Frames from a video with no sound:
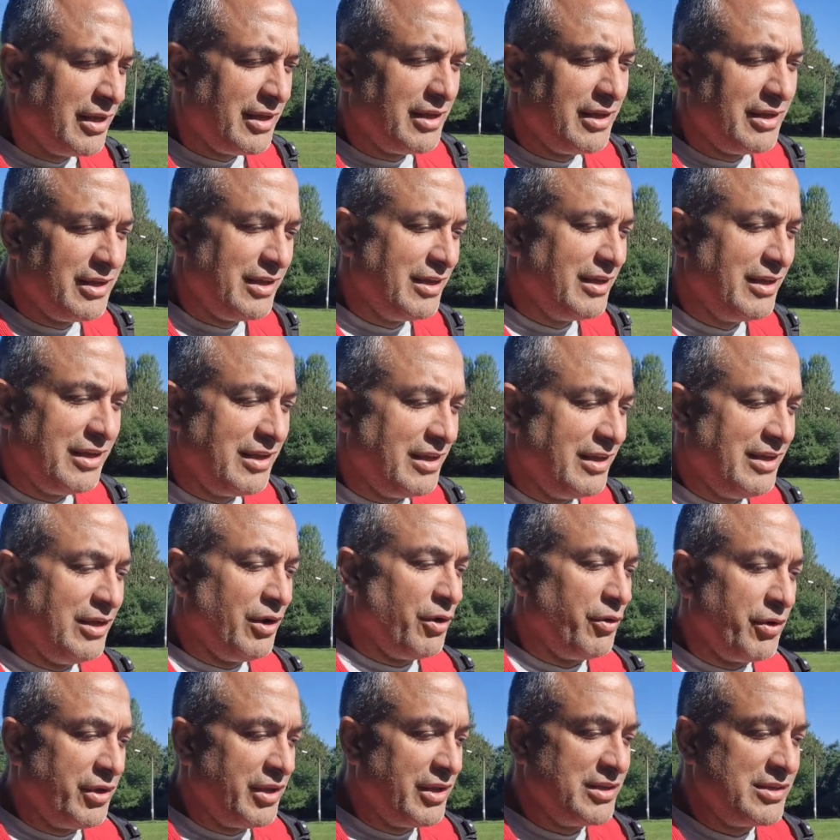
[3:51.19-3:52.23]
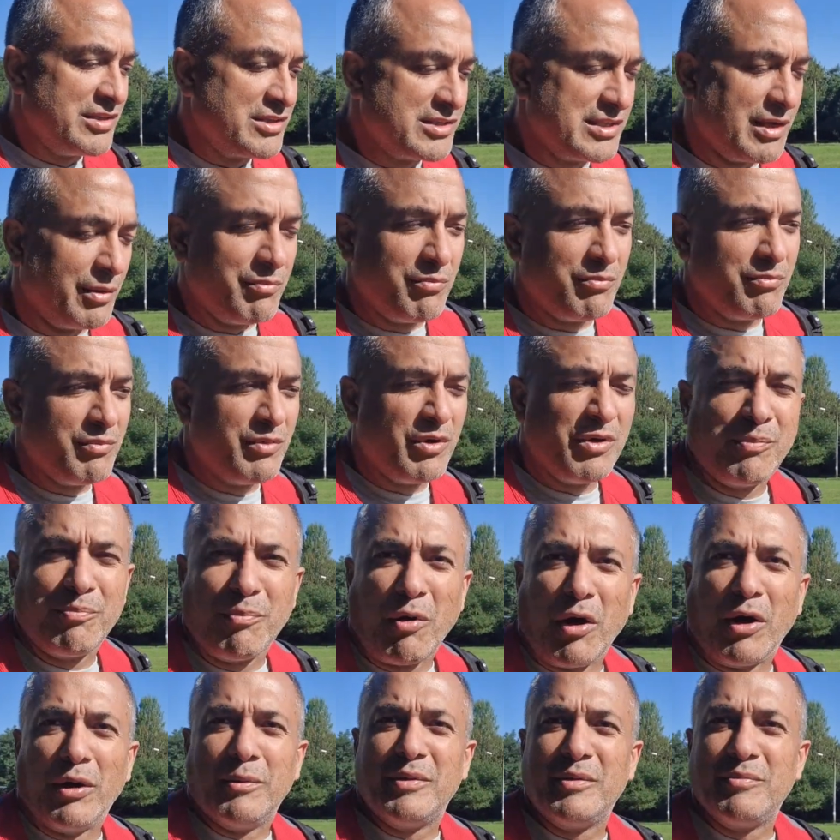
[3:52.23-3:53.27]
in some
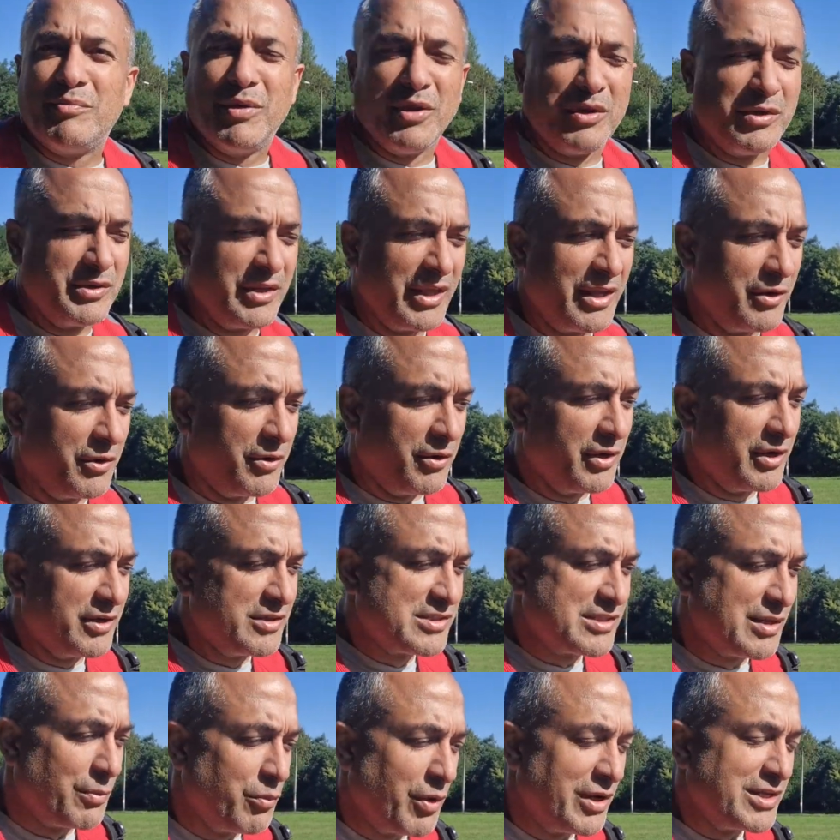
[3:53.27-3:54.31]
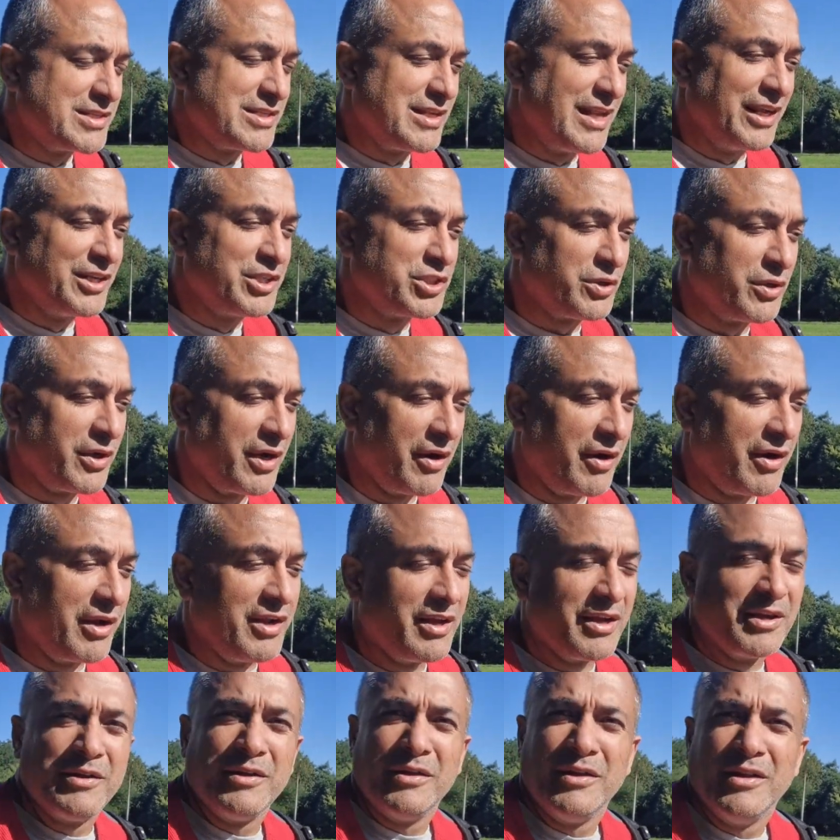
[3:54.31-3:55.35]
apartment building or in some residential
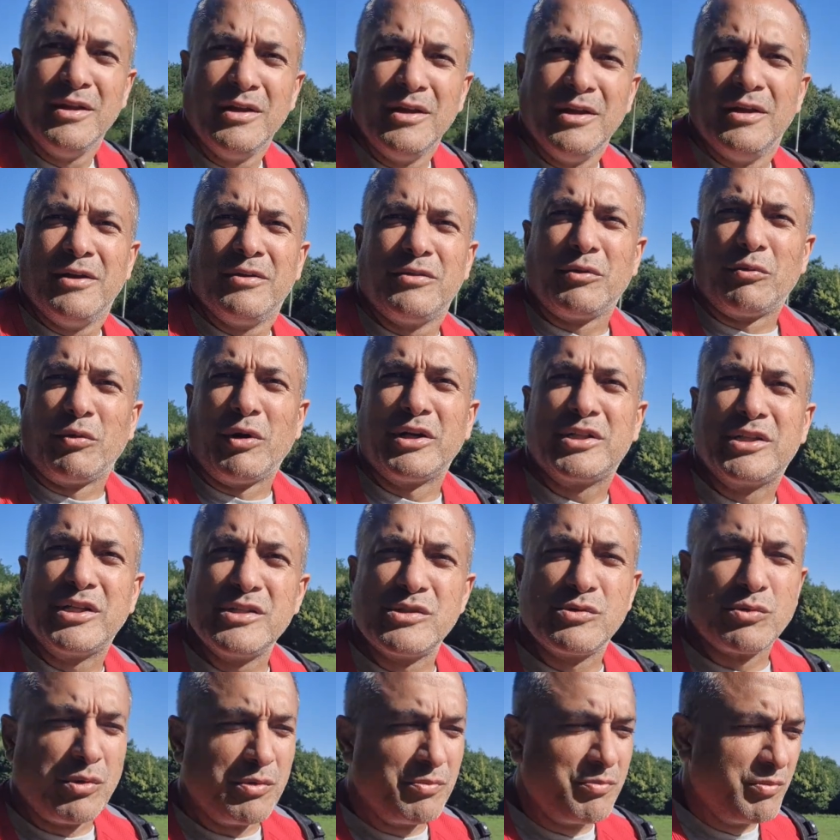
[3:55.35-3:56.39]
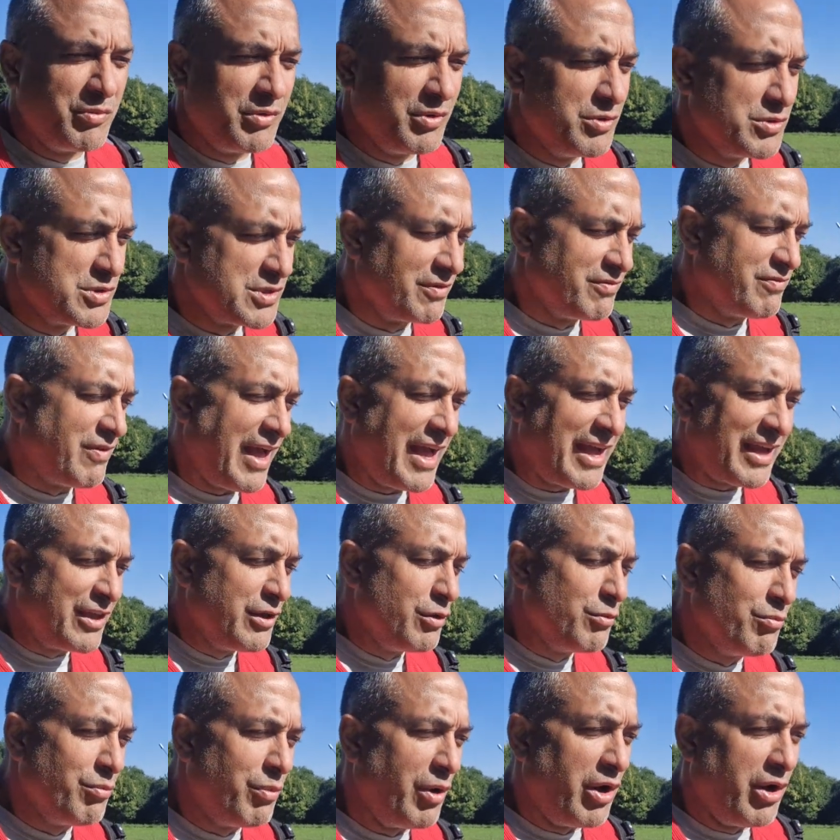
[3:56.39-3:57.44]
area, the Russians will use a
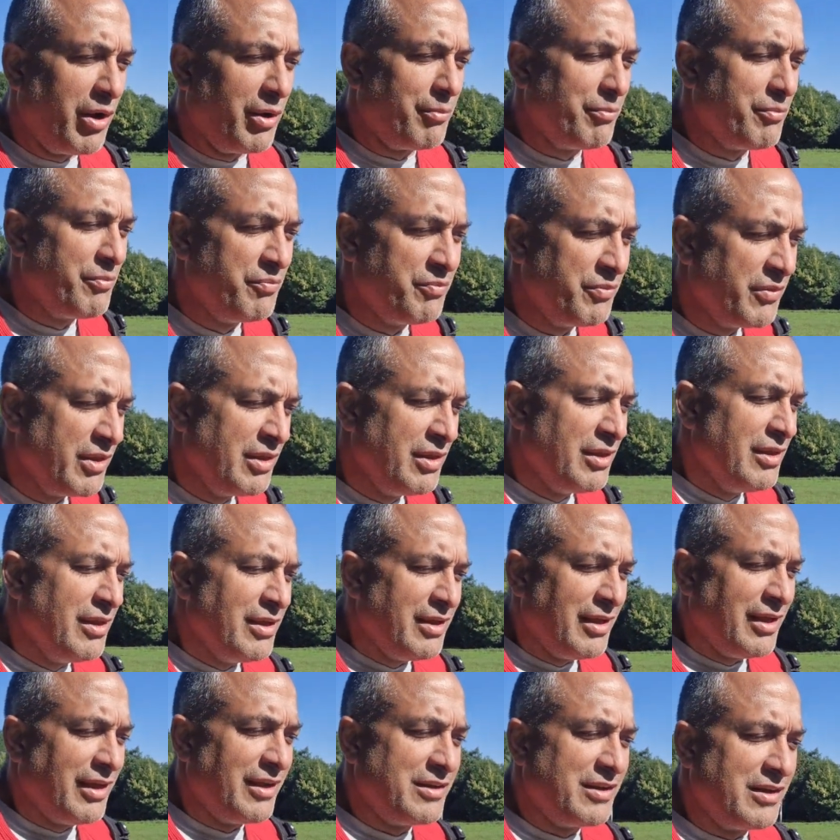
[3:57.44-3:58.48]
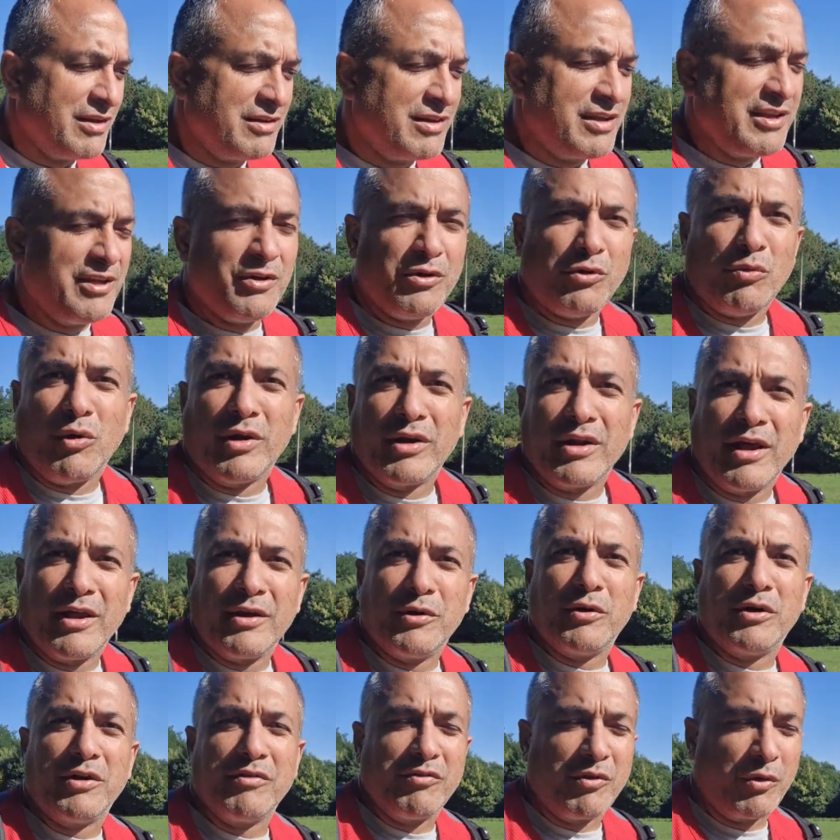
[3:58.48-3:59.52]
vacuum bomb and kill
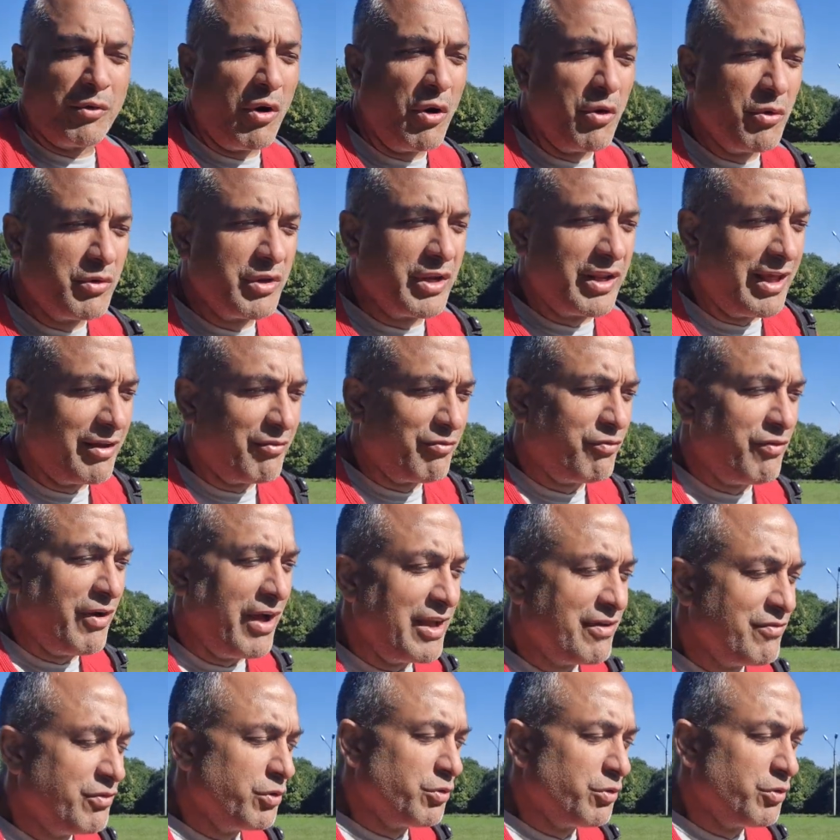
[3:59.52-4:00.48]
100 of their own to get five